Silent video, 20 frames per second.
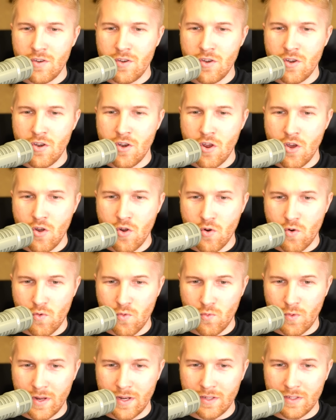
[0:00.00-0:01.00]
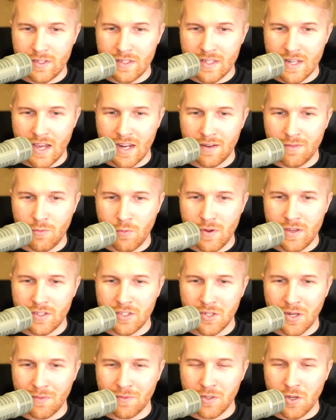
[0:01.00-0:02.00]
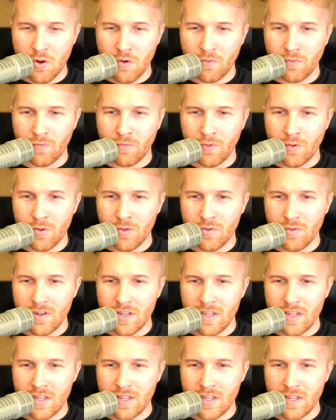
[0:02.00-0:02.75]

No, it is not even, we still have to go further